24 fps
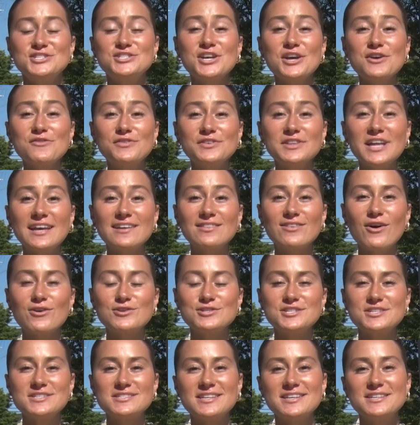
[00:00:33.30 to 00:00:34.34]
Chick fil A
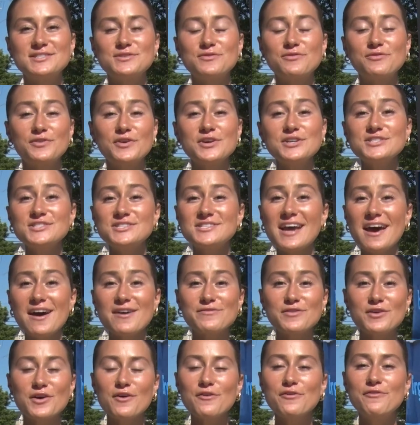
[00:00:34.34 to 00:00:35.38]
launches its first
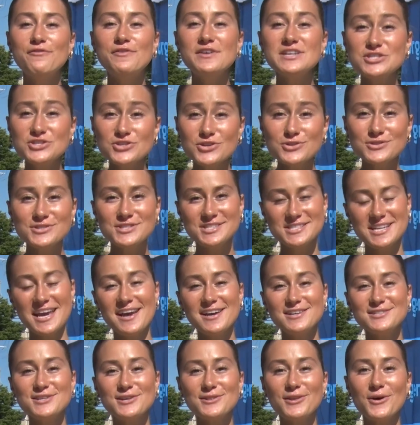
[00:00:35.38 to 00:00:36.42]
ever official
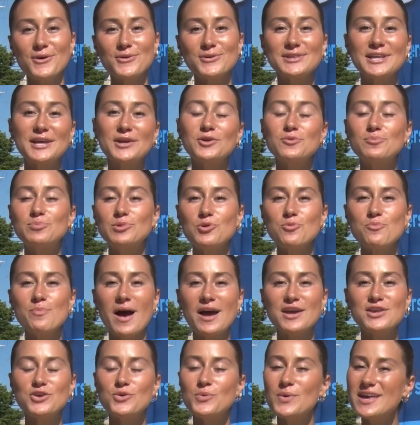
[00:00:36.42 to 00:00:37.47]
standalone Little Blue
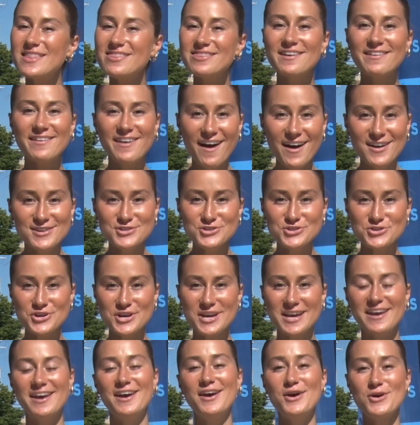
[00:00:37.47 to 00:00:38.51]
menu in the
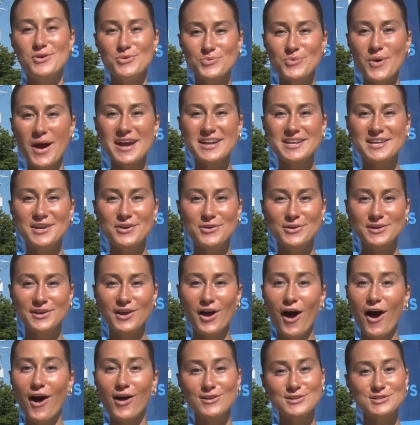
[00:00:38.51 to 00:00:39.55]
country, right here in
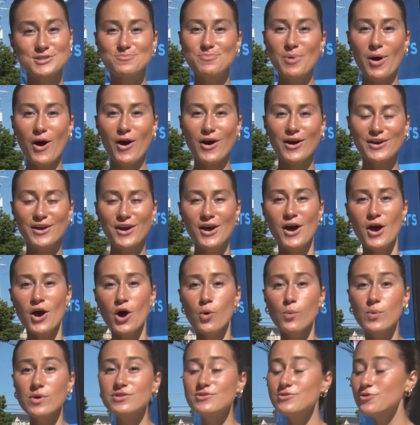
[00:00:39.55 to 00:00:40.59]
College Park
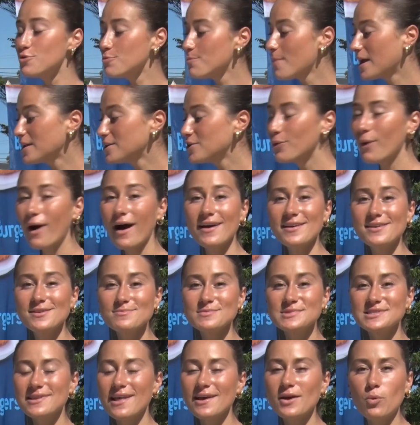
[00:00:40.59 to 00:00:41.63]
with new menu
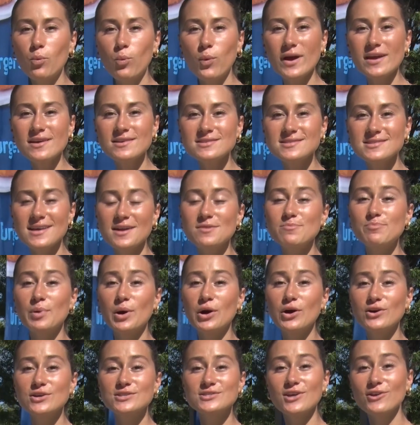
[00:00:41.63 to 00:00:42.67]
items like wings and
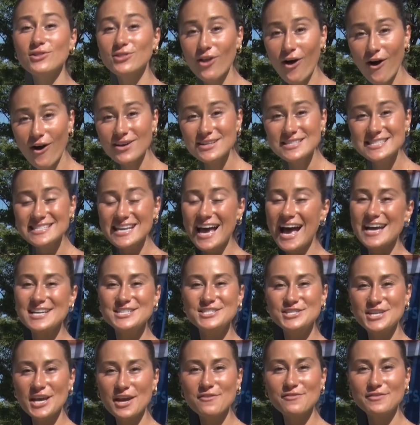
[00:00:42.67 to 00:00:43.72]
burgers alongside
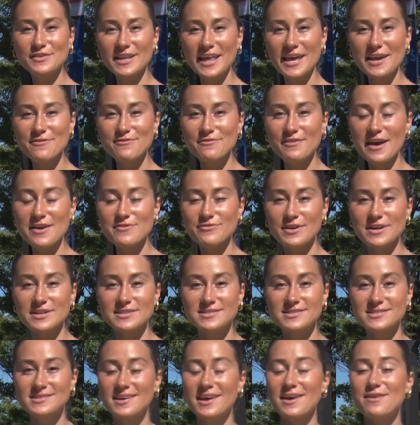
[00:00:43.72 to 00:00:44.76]
Chick fil A
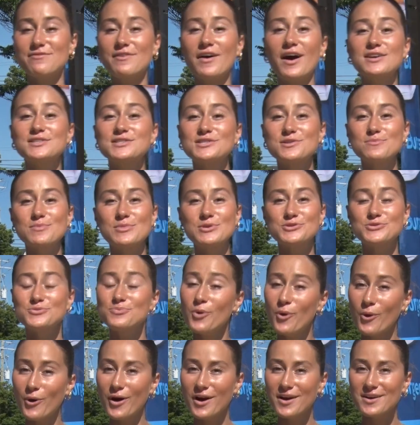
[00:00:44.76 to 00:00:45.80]
favorites to give customers
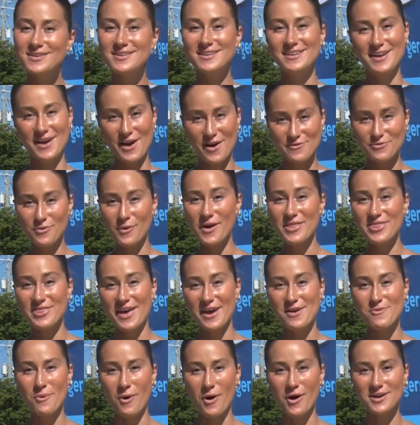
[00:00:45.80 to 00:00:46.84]
more of what
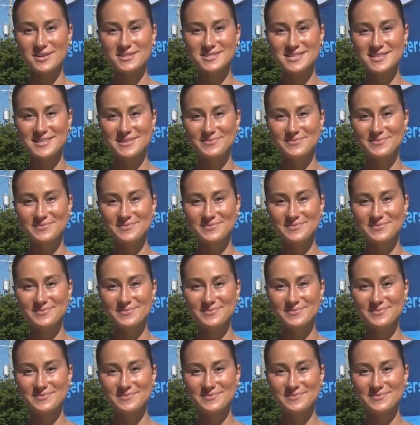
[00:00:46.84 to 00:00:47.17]
they want.